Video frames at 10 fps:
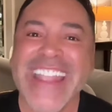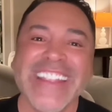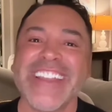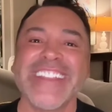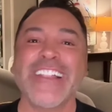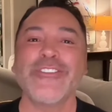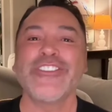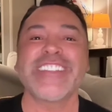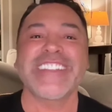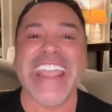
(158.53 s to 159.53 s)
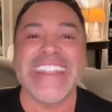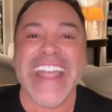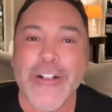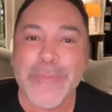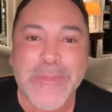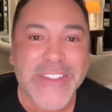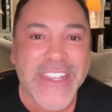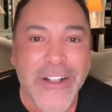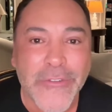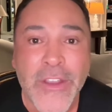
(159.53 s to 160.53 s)
And Canelo just can't help
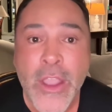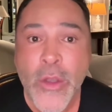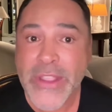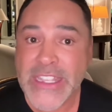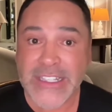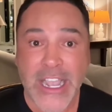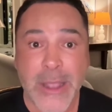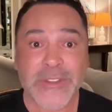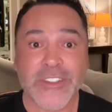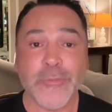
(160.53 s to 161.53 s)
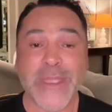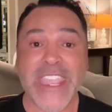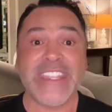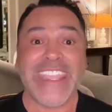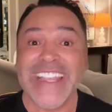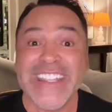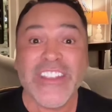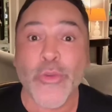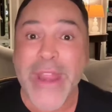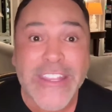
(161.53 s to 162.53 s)
himself when it comes to being an
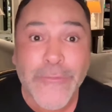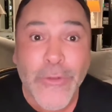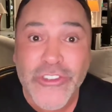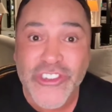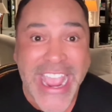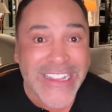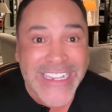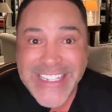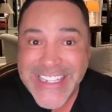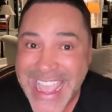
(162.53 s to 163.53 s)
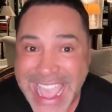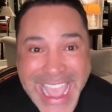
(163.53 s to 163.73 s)
ungrateful, jealous